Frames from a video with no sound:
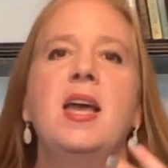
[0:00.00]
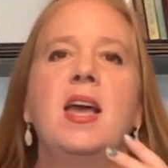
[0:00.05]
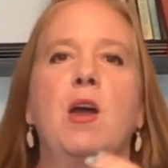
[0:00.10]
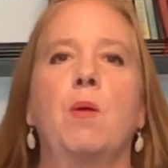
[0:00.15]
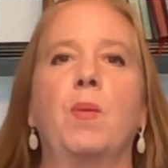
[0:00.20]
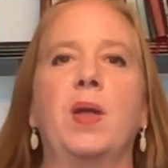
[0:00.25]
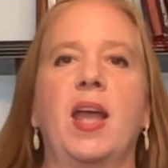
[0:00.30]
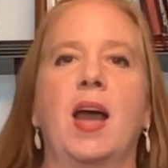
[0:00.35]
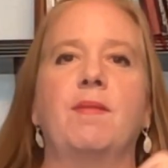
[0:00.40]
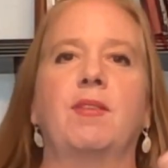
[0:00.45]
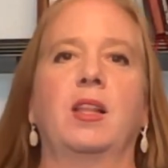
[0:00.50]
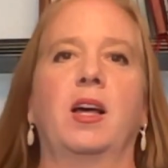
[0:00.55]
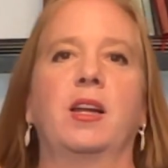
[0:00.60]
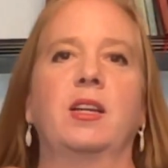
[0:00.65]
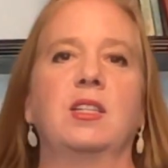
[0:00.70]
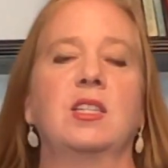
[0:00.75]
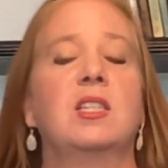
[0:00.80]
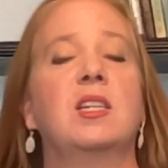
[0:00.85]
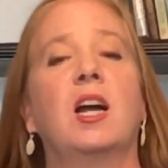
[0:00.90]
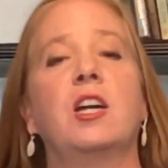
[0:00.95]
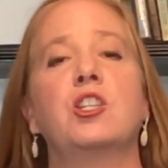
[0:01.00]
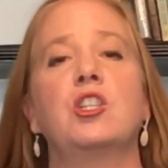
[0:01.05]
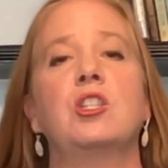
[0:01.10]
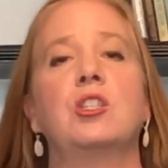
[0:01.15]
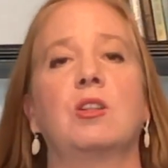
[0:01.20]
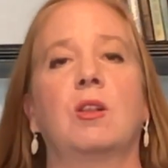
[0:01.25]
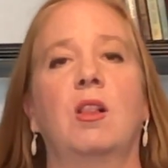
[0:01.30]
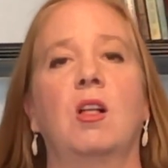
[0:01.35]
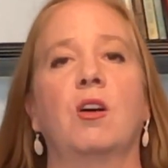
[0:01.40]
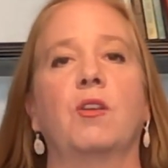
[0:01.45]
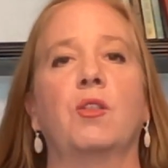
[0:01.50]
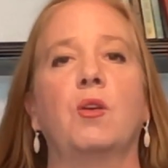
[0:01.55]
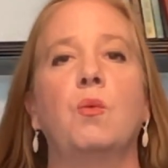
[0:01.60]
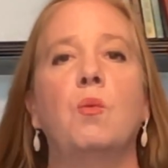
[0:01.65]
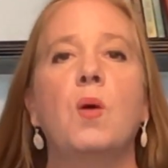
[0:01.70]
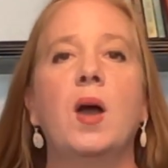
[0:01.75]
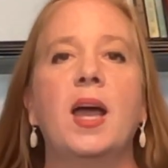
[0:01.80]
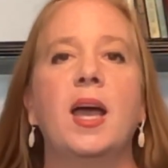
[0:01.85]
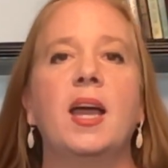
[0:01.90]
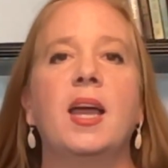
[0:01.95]
And we have a lot of discussions along the
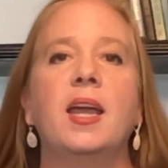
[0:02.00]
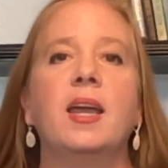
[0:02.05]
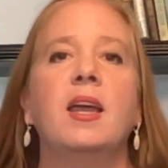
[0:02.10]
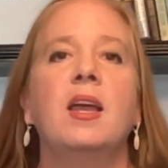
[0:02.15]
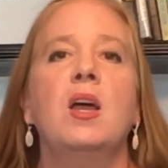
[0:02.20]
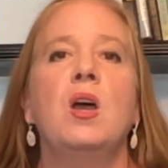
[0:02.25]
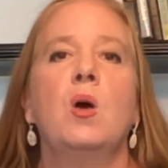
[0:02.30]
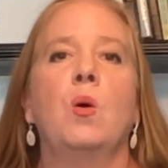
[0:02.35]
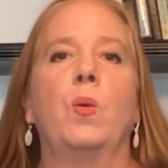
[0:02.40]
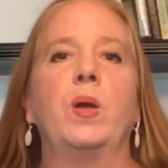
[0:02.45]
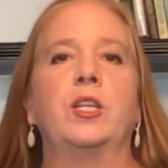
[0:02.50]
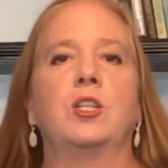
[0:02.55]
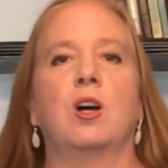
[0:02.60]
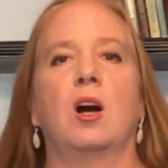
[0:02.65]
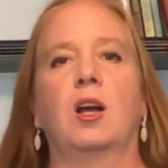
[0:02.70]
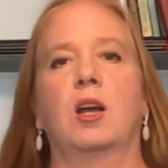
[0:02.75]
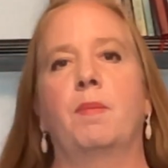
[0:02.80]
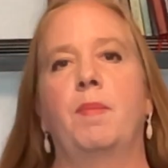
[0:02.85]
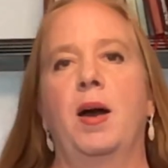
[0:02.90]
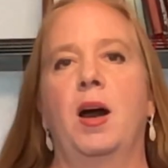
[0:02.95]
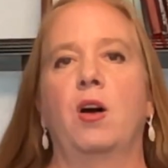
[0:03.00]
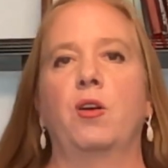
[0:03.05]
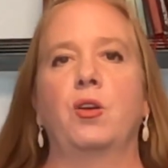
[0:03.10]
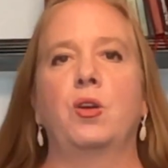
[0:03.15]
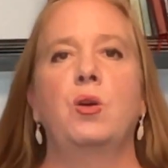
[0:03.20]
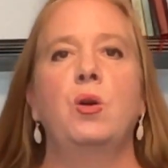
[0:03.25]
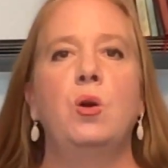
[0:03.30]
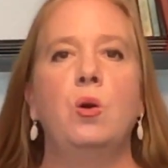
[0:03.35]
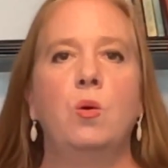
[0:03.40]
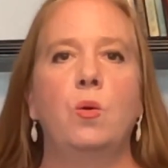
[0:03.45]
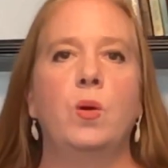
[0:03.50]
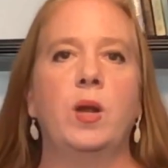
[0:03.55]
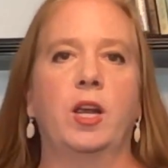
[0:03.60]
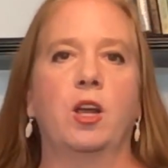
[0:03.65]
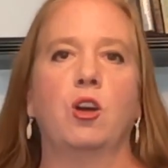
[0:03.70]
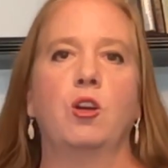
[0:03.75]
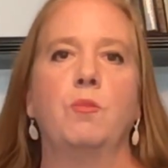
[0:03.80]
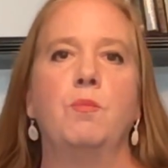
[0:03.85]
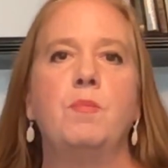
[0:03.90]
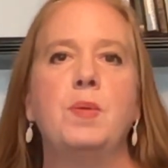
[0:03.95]
way. We talk about who it
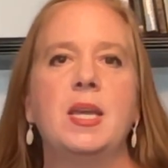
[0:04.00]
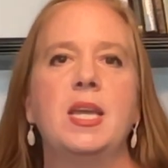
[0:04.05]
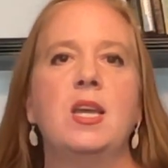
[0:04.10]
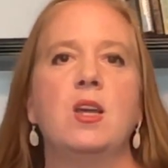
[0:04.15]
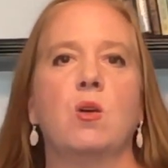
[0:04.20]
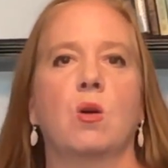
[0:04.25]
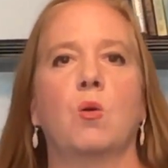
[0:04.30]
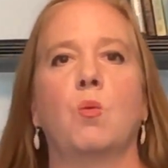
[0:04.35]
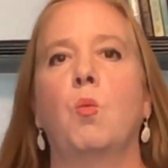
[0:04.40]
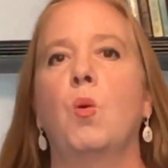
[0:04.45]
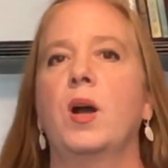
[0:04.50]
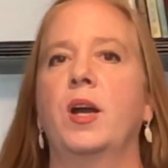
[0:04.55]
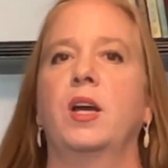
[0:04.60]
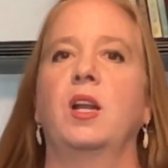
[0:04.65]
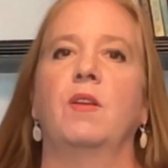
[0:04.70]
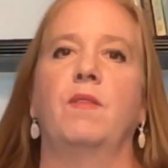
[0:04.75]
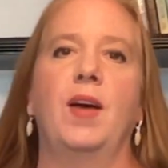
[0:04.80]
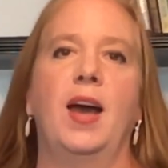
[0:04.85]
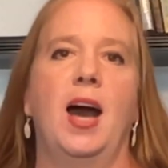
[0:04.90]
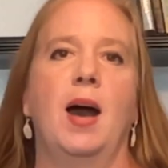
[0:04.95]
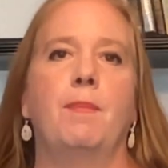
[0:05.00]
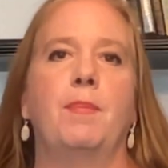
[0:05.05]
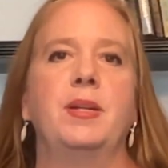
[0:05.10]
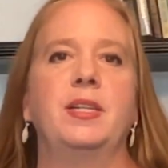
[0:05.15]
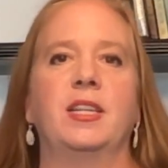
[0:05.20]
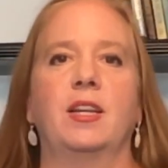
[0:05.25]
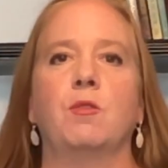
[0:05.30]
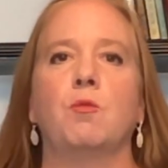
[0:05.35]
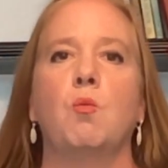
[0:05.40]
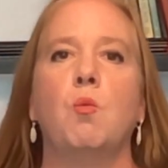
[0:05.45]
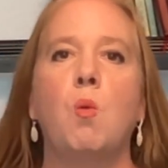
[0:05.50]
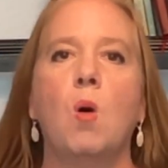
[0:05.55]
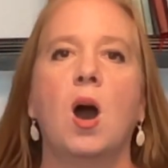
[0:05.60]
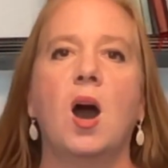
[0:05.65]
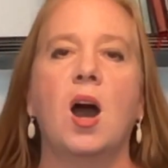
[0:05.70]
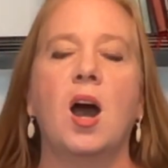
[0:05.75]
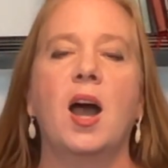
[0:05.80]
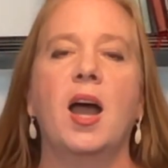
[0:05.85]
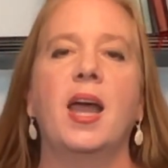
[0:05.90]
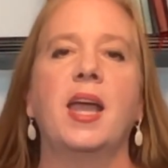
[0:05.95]
could be or what could have happened and
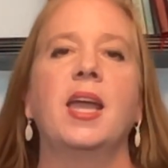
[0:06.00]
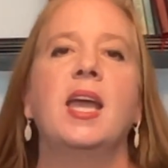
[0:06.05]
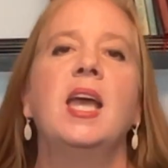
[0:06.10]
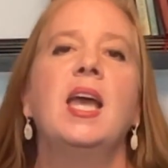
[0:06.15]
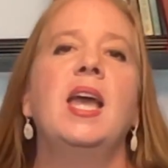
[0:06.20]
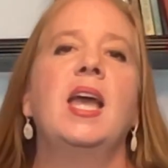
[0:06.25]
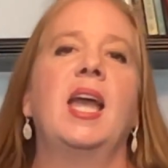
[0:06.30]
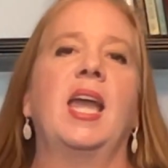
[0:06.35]
why.